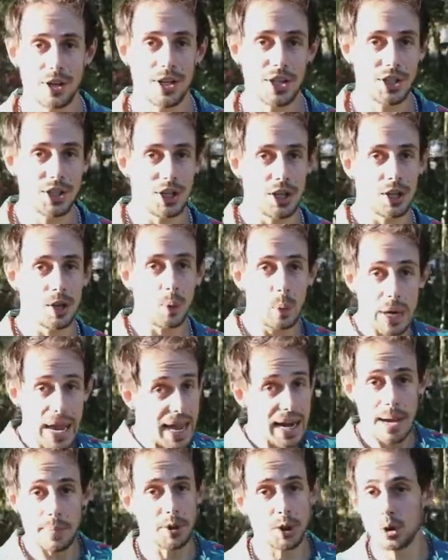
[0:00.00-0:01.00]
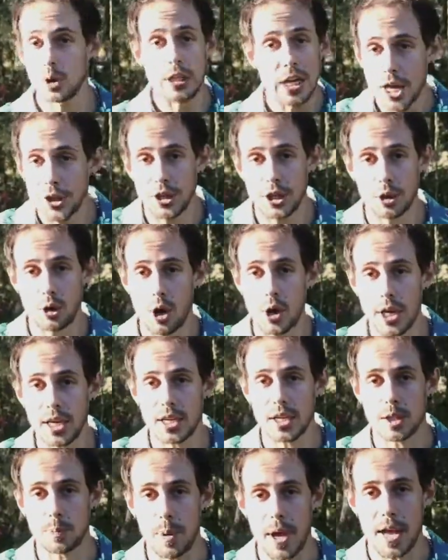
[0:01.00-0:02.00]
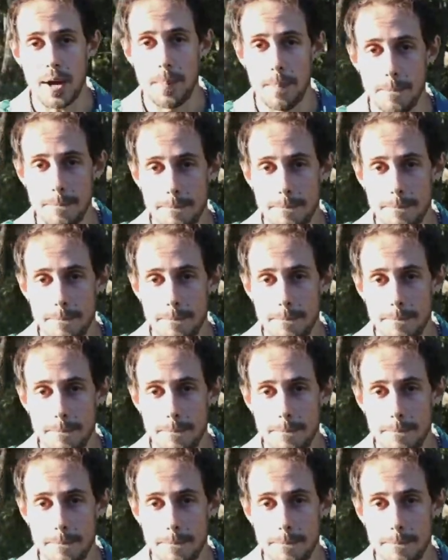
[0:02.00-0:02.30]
this year, we had absolutely nothing growing in this bed.